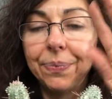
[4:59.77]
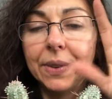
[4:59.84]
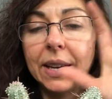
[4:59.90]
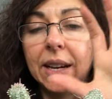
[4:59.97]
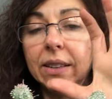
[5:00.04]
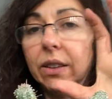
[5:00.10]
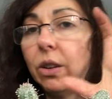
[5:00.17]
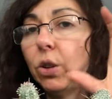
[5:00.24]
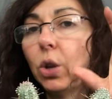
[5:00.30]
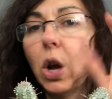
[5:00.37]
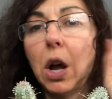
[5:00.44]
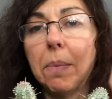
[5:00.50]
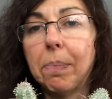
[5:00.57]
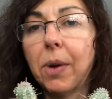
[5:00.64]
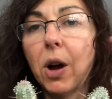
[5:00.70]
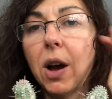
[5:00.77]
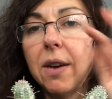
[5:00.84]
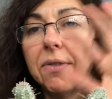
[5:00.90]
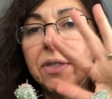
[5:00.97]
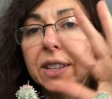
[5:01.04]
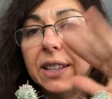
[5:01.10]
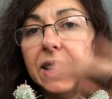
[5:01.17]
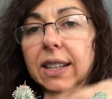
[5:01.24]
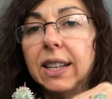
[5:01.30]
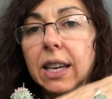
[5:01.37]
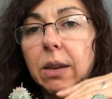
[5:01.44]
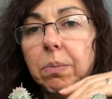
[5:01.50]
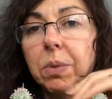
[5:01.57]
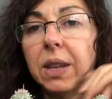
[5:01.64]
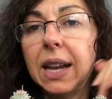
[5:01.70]
cut the top off and then
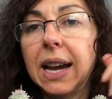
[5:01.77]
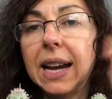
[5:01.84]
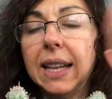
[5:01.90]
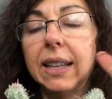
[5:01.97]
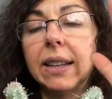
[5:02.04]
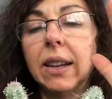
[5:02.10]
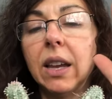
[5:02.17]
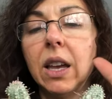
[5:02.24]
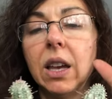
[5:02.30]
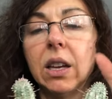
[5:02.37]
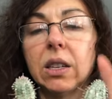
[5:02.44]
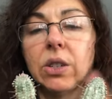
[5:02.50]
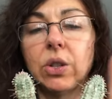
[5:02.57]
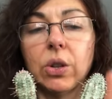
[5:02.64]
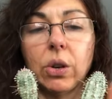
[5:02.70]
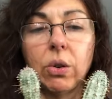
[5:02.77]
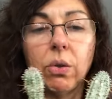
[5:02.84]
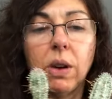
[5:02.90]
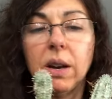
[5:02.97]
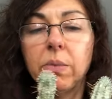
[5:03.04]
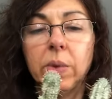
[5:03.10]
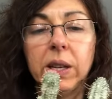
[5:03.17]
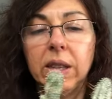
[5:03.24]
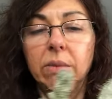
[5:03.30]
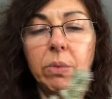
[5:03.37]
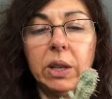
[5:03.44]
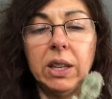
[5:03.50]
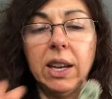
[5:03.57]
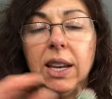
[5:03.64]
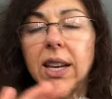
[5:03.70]
keep that. So when,
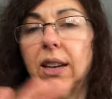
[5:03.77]
when they